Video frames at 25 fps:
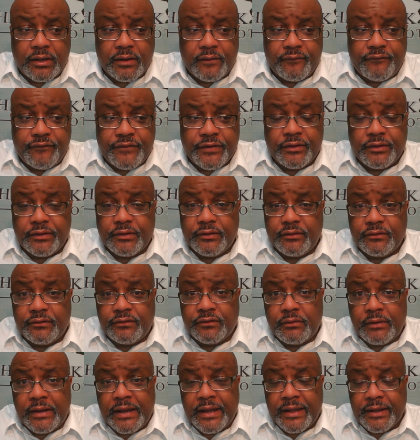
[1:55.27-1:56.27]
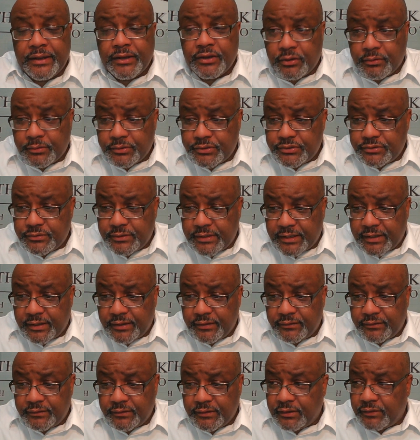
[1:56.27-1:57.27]
feeling. So I encourage you
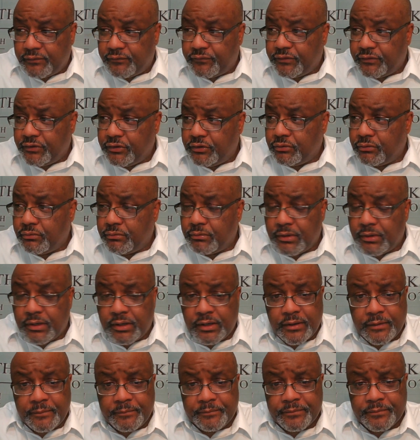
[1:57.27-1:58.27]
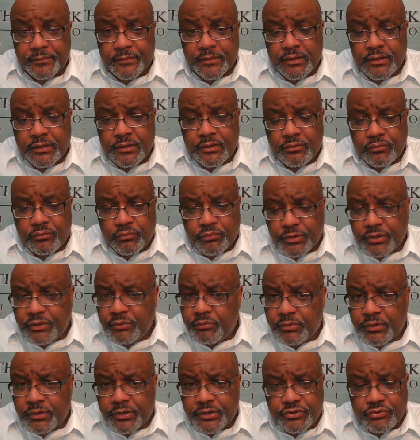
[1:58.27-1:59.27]
guys, if you really
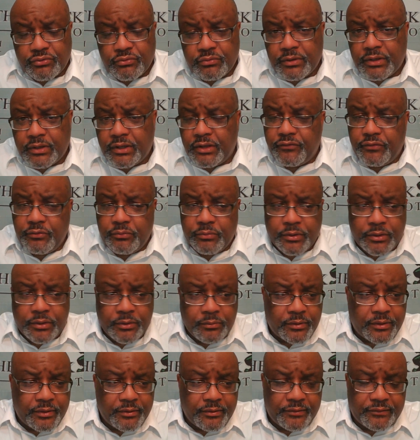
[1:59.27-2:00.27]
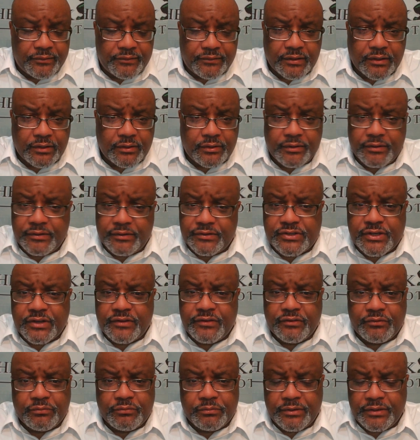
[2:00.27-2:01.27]
want to do well, if you really want to excel, and share
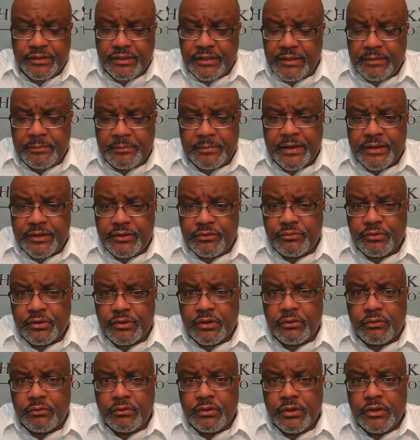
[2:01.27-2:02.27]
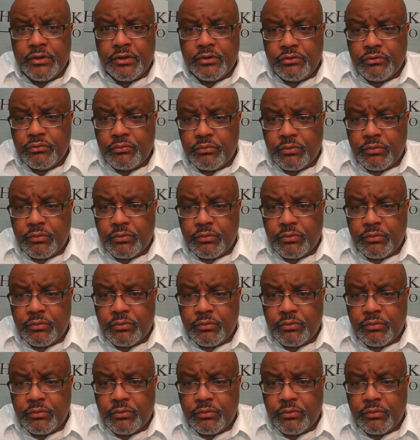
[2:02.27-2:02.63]
this with anybody you know who